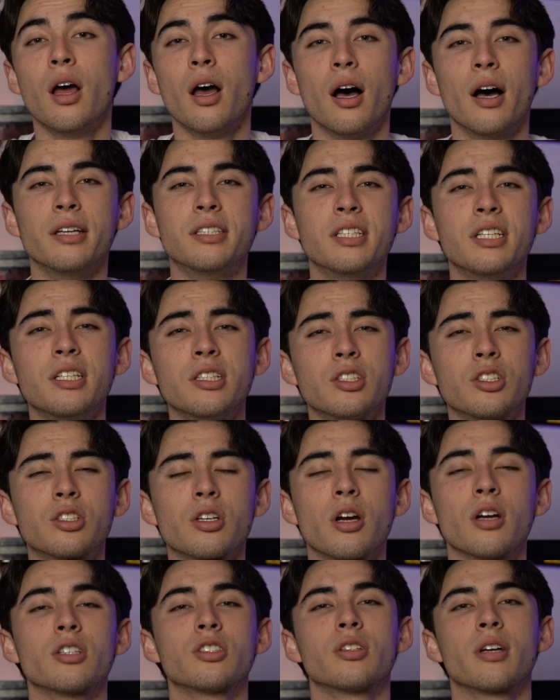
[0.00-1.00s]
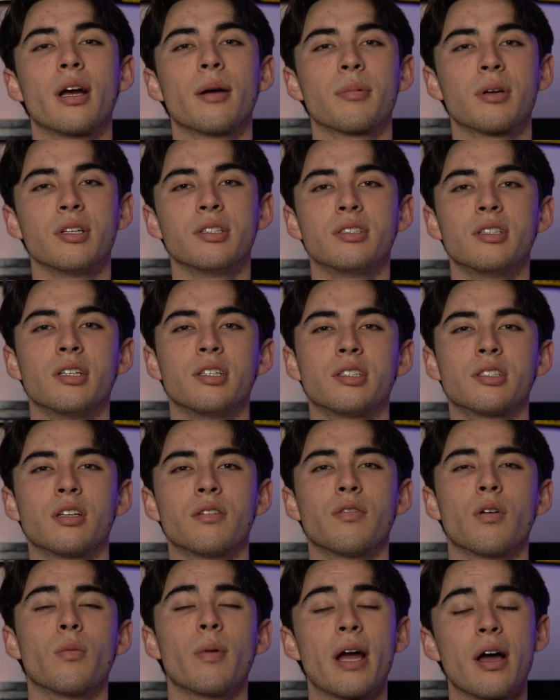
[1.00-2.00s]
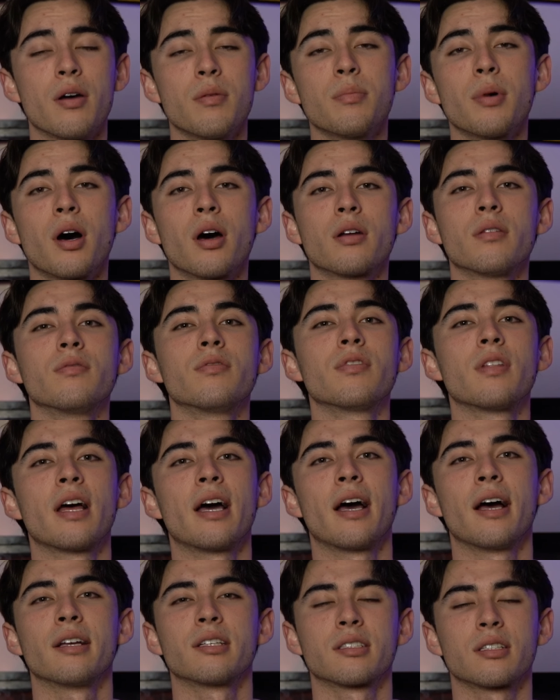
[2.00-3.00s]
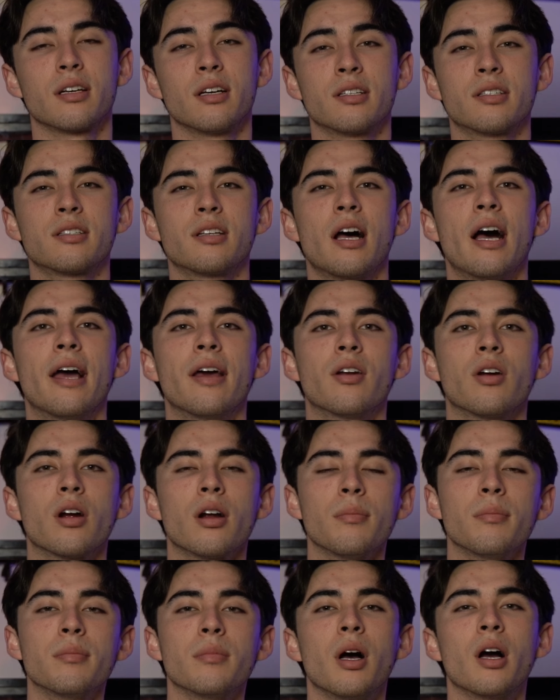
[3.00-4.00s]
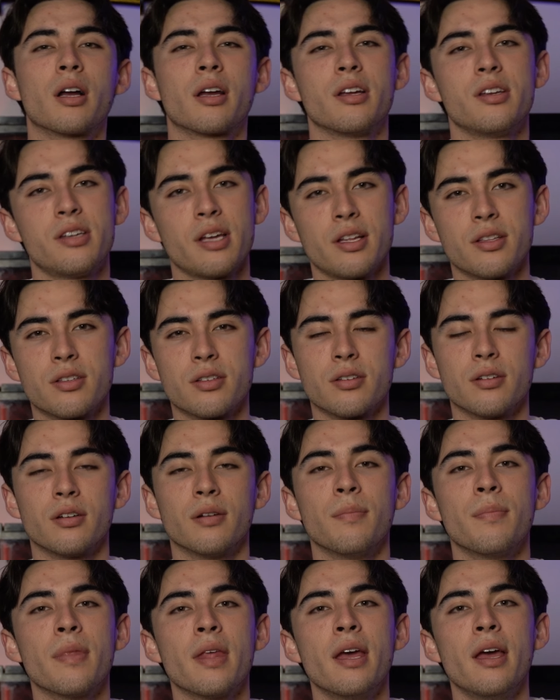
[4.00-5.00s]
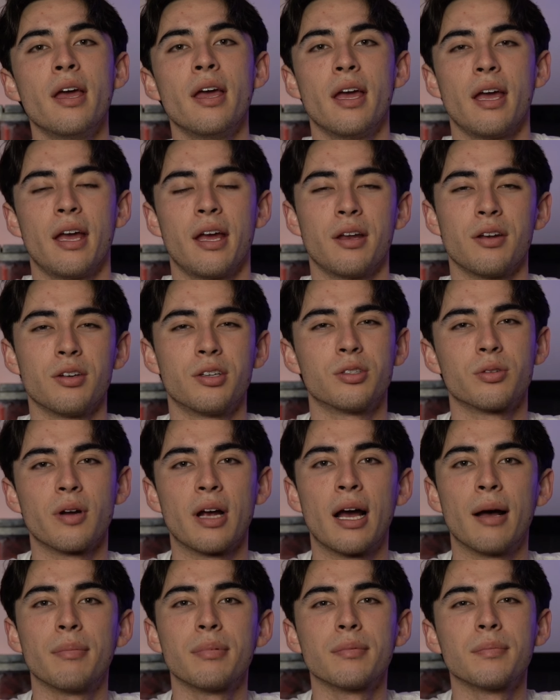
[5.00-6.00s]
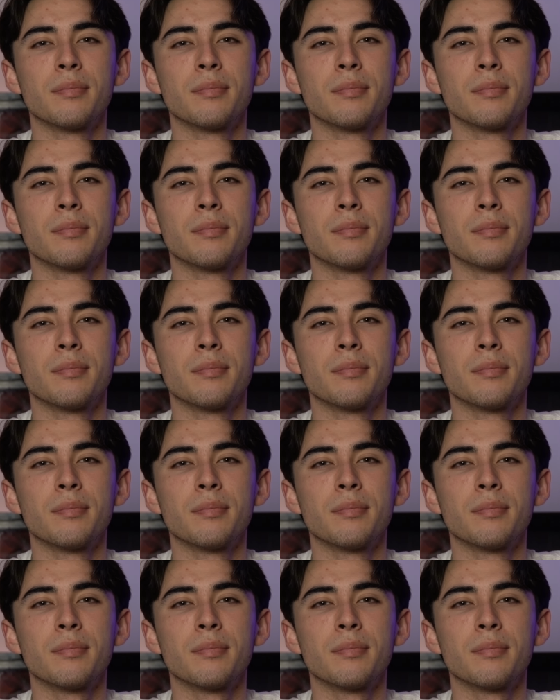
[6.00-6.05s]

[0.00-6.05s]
A Dean-Stark trap consists of a round bottom flask, a sidearm, a condenser, and a trap.